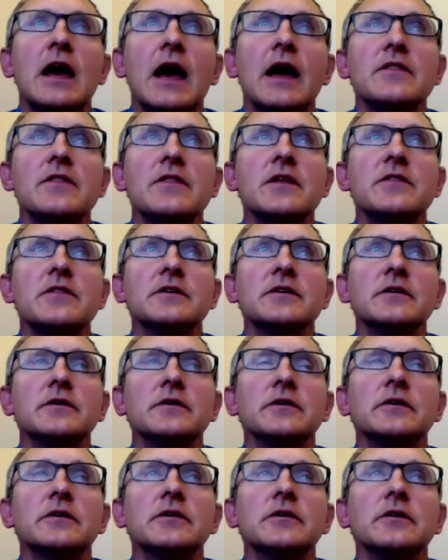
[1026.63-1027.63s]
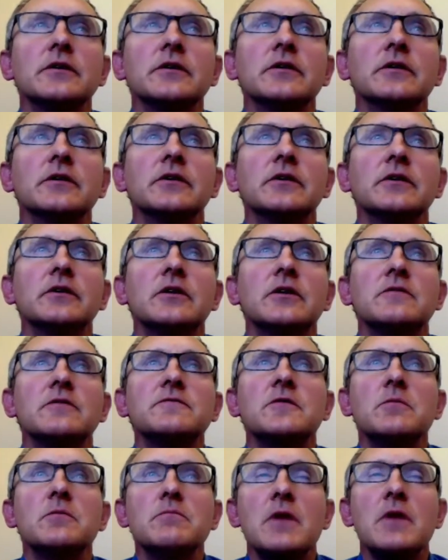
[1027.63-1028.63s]
And then
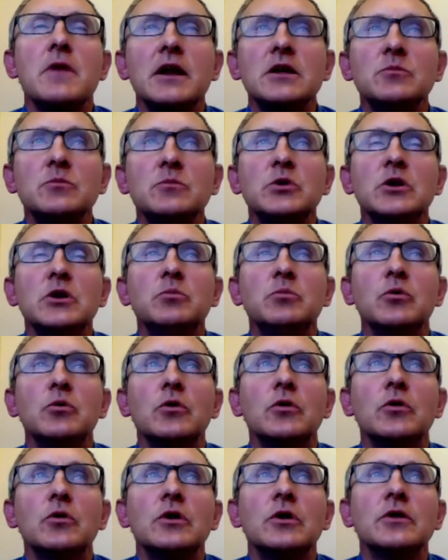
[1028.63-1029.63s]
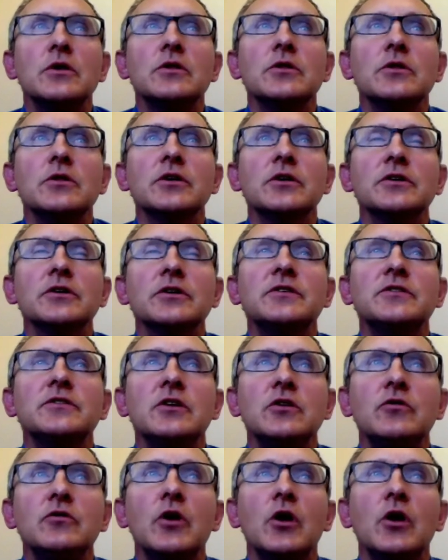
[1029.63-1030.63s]
for many people, the
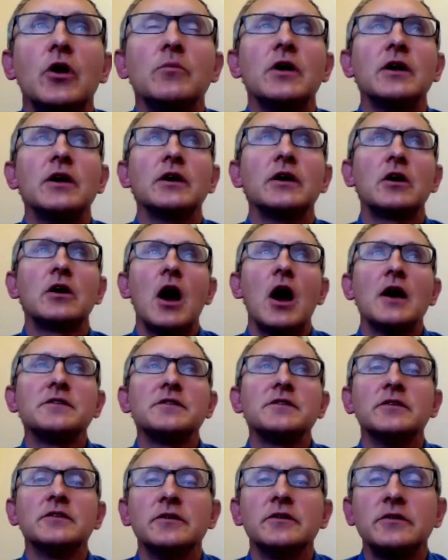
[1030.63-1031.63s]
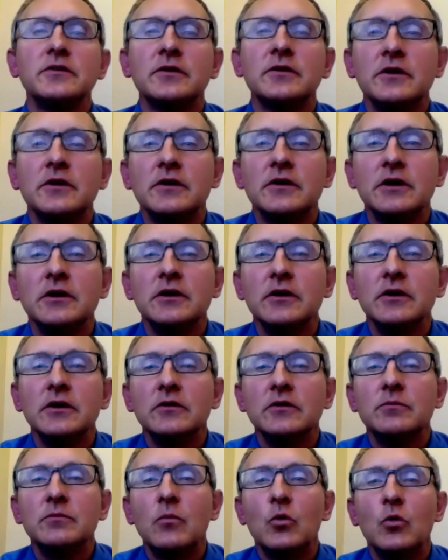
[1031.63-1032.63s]
syndrome that it causes
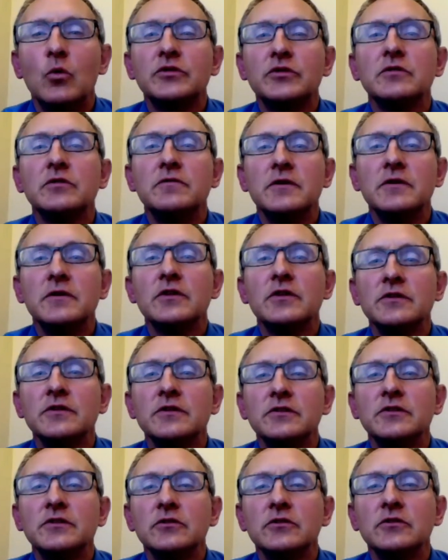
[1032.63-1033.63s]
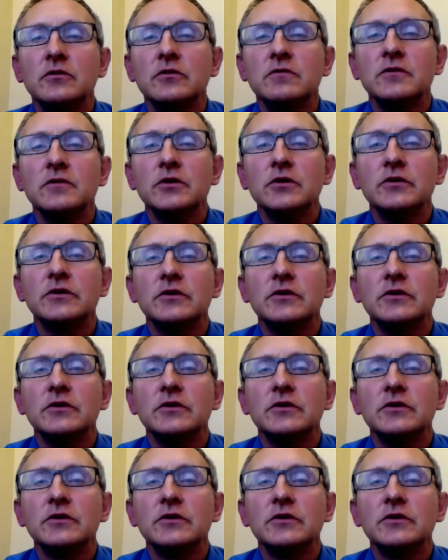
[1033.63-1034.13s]
is more severe than the seasonal flu.